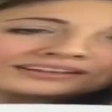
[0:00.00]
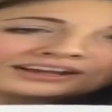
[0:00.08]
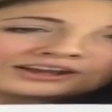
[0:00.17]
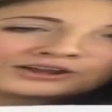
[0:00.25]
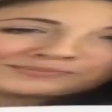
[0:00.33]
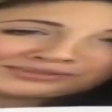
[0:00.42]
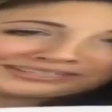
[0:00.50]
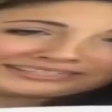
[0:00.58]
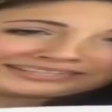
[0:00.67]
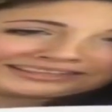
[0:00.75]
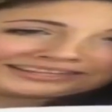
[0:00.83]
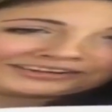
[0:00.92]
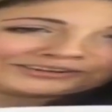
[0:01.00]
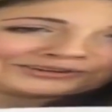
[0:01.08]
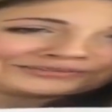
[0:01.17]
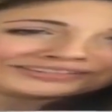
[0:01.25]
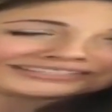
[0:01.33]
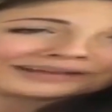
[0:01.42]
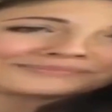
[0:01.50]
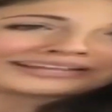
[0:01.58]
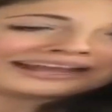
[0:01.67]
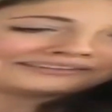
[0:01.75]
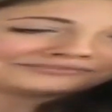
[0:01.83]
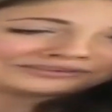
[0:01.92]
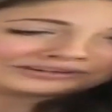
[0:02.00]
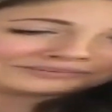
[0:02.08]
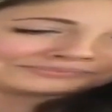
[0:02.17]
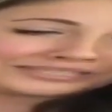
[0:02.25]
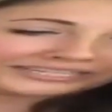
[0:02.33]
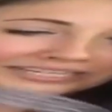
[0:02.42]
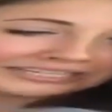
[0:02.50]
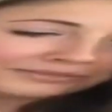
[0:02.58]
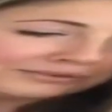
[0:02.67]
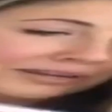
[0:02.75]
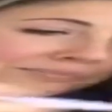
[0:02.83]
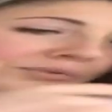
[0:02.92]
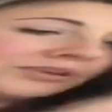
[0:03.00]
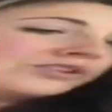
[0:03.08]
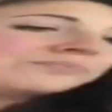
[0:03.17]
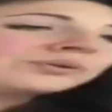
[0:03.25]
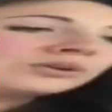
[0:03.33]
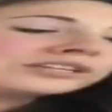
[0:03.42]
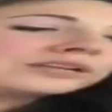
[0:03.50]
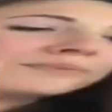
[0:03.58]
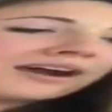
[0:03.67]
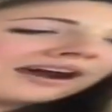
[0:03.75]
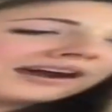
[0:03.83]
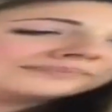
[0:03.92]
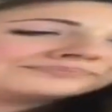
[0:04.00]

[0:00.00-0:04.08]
I hope you can see that. I don't know if it's coming out very particularly well, but when you pull it apart,